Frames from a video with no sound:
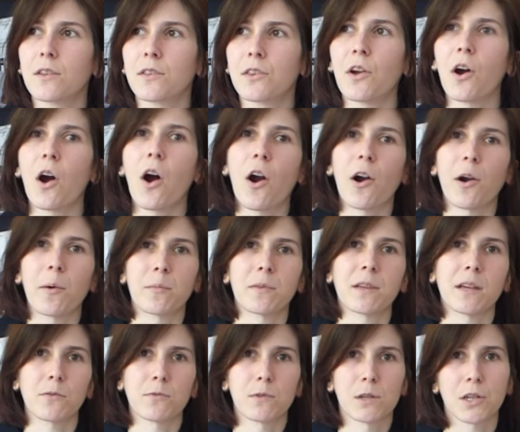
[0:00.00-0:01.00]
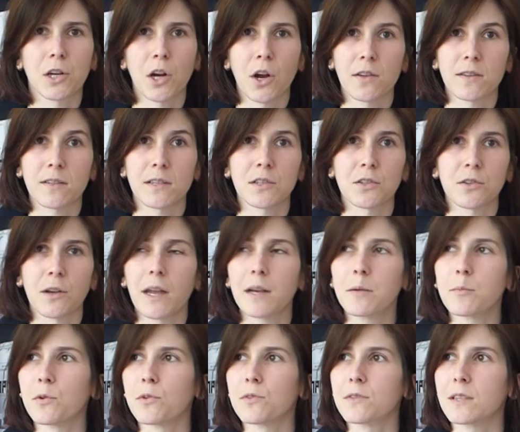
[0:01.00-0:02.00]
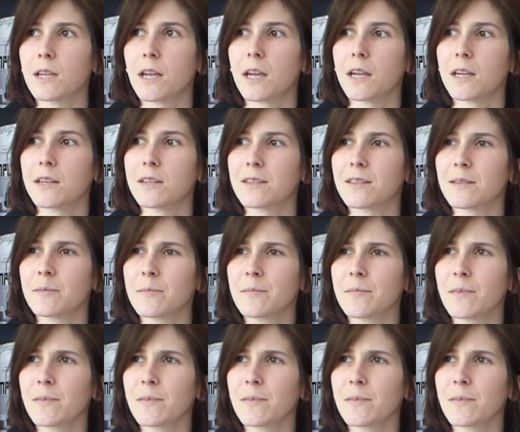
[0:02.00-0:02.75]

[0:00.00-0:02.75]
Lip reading: the harm that we're causing to animals, and